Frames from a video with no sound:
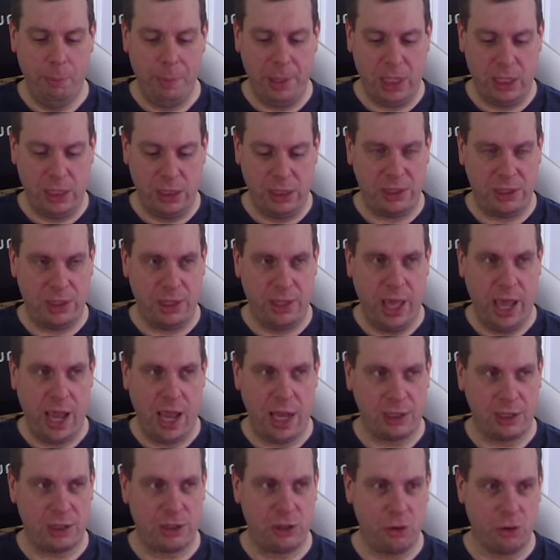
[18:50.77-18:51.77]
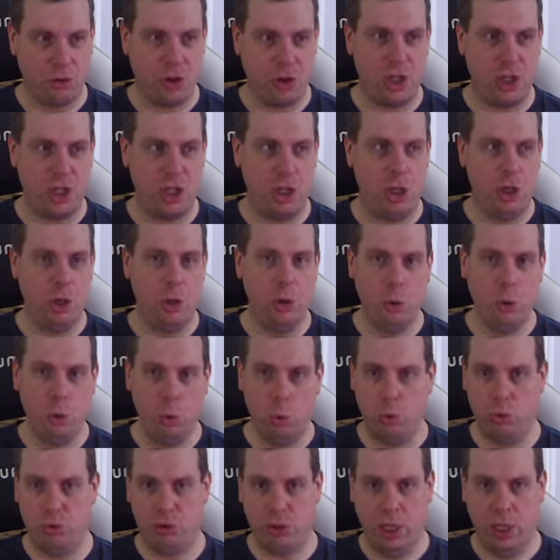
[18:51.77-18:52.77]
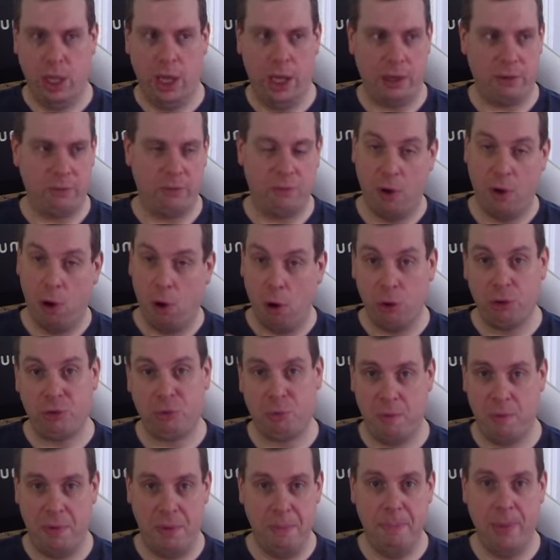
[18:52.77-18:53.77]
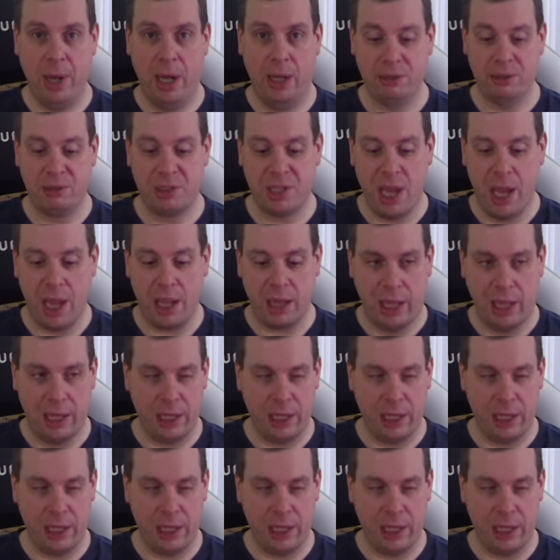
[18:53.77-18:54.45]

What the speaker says: because they are such a huge like force within BattleTech,